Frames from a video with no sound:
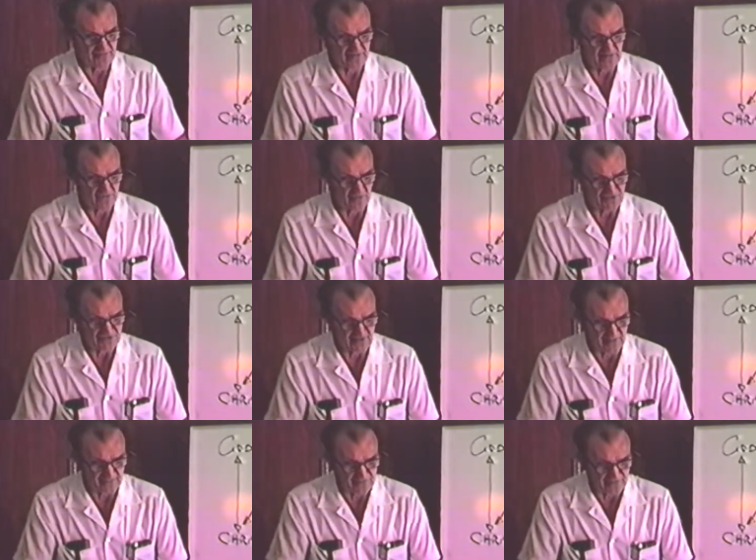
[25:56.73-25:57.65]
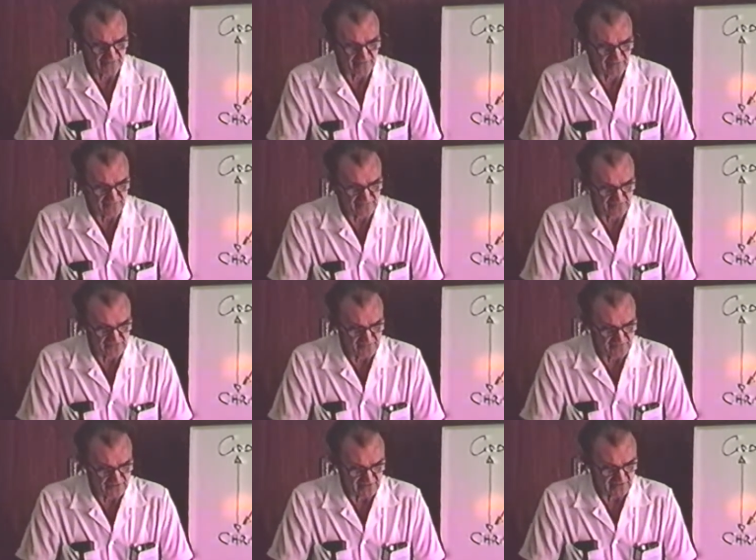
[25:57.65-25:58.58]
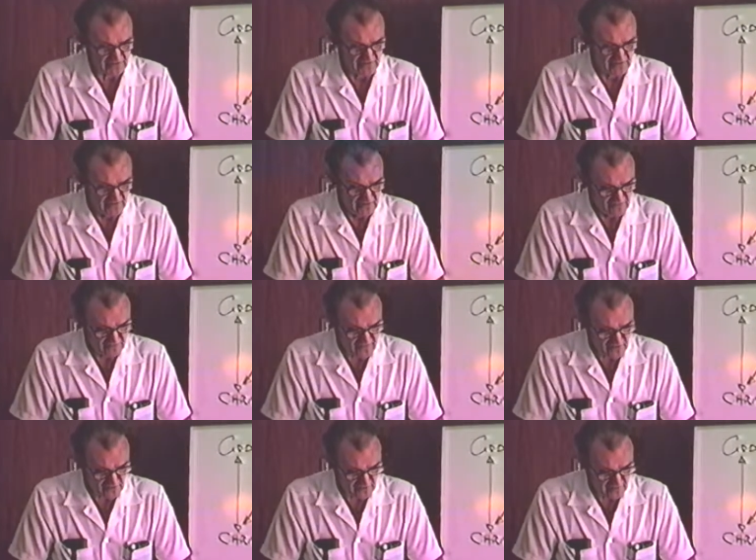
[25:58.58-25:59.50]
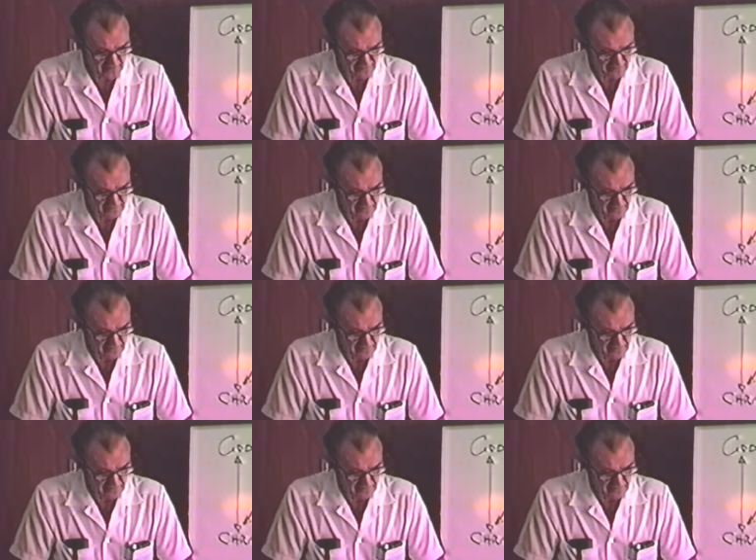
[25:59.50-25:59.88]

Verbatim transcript: the grace statements found in this particular paragraph.